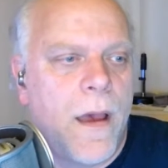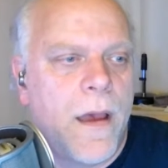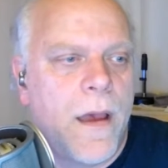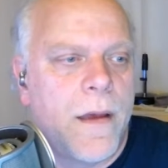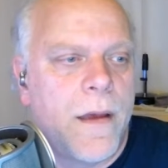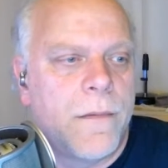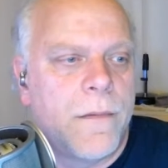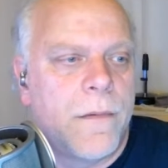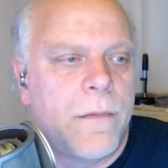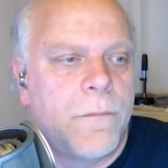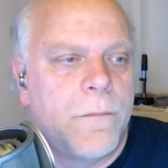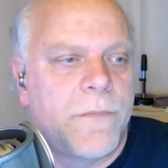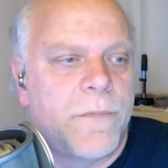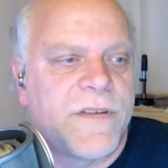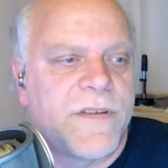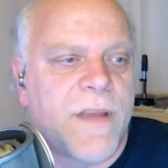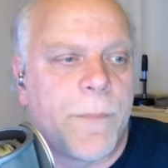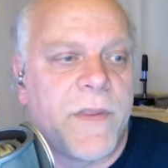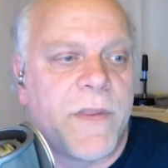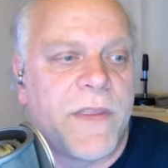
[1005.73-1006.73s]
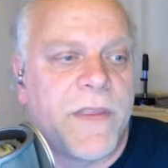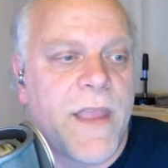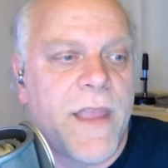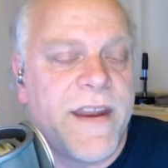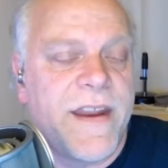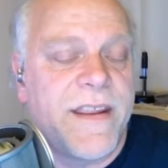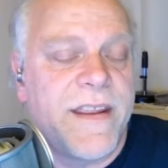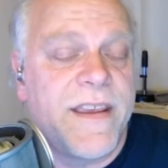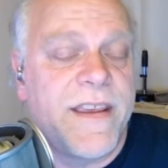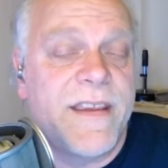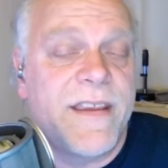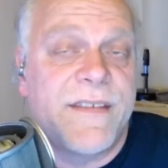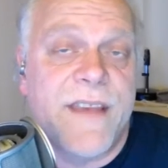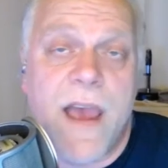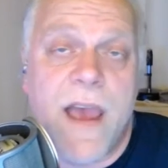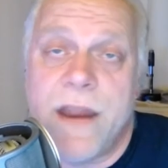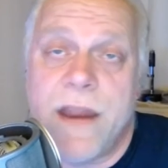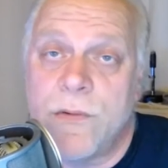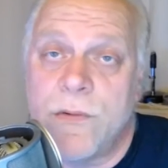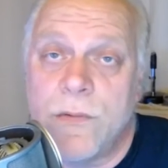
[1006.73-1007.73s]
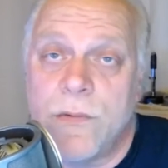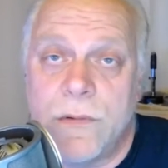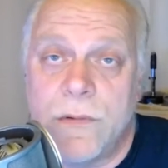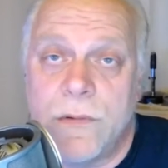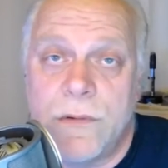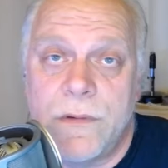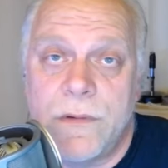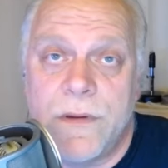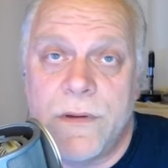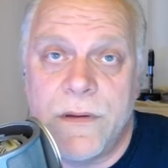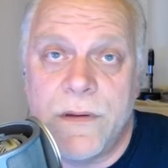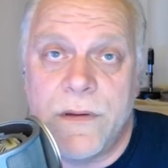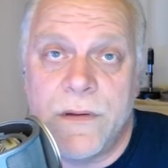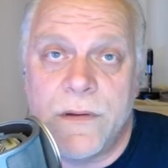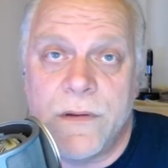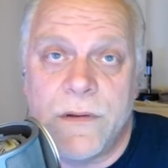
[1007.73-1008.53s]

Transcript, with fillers: Uh, something that is kind of cool.